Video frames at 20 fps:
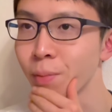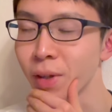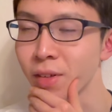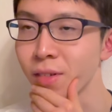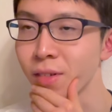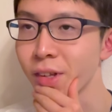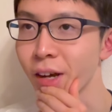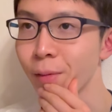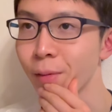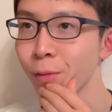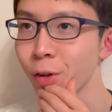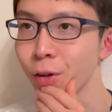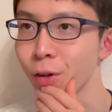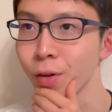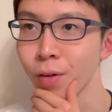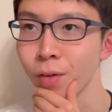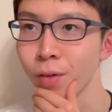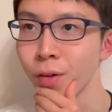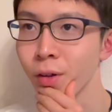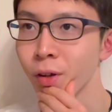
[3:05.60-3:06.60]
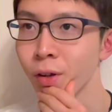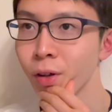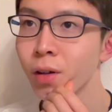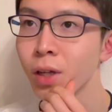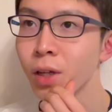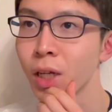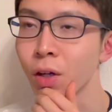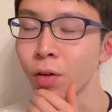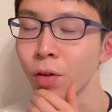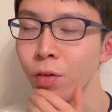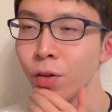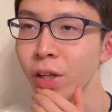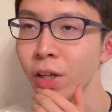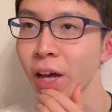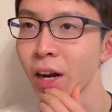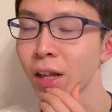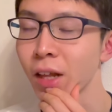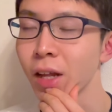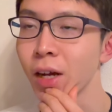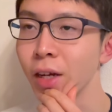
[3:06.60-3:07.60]
time to go to
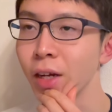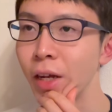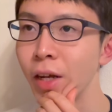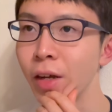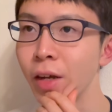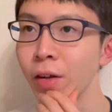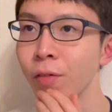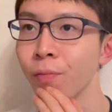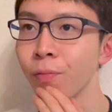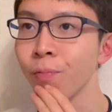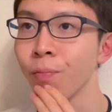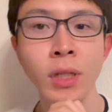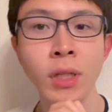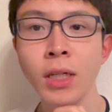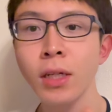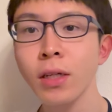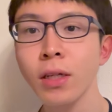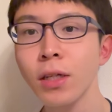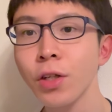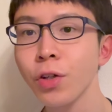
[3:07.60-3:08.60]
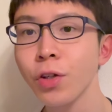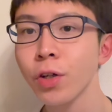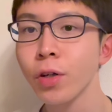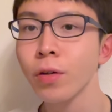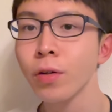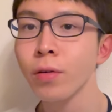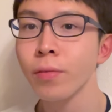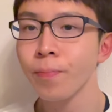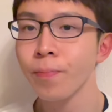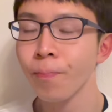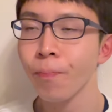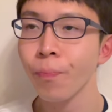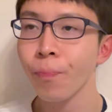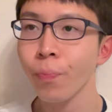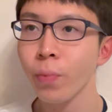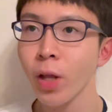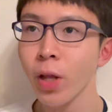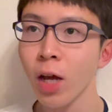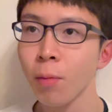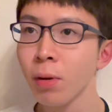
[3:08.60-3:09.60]
Canada again.
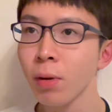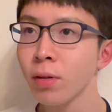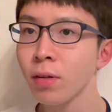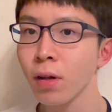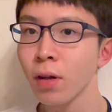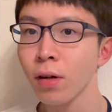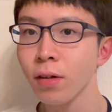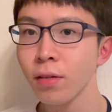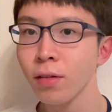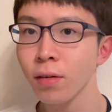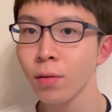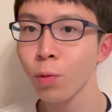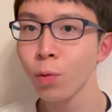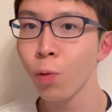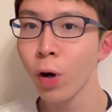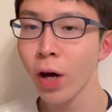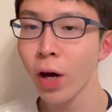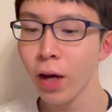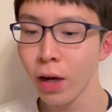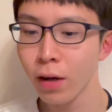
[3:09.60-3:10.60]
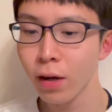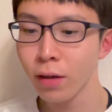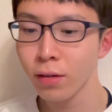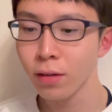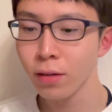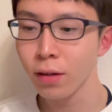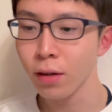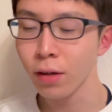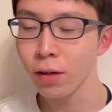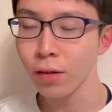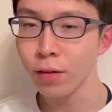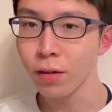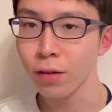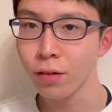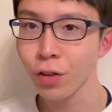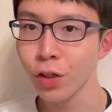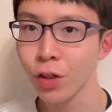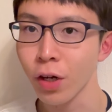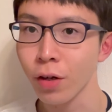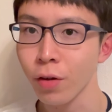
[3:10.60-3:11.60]
The reason why I started this
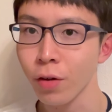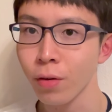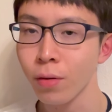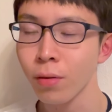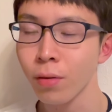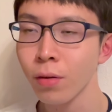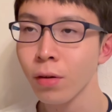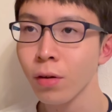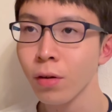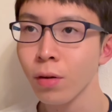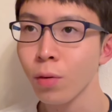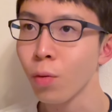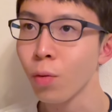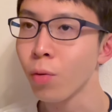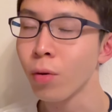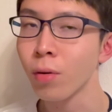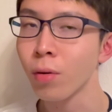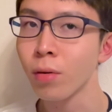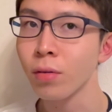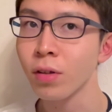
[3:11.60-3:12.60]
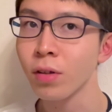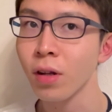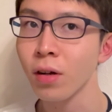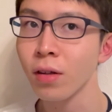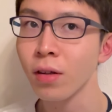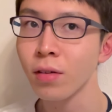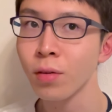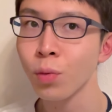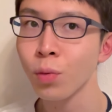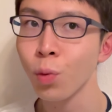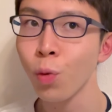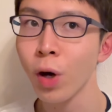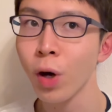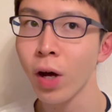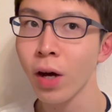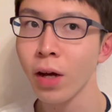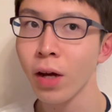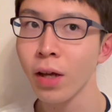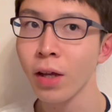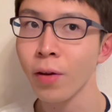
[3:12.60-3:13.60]
channel, or the reason
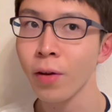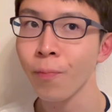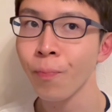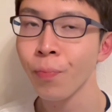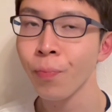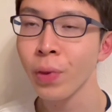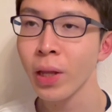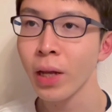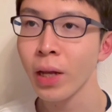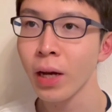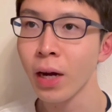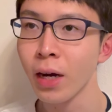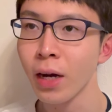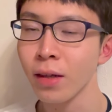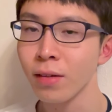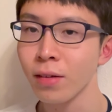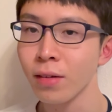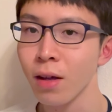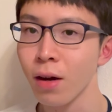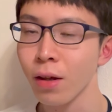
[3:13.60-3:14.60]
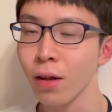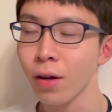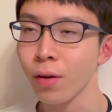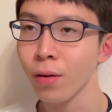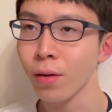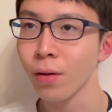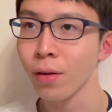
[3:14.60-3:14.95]
why I started